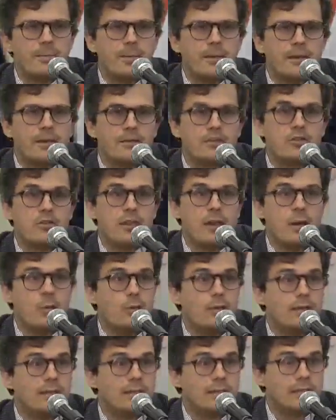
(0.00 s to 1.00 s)
so that
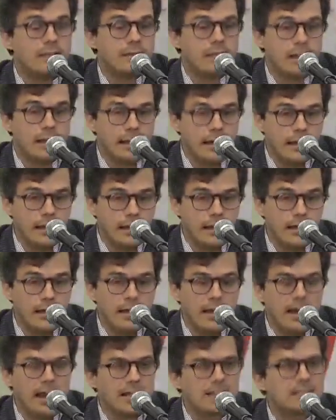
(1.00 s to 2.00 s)
we can,
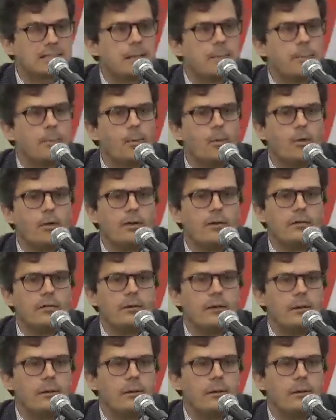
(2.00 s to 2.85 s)
at some point,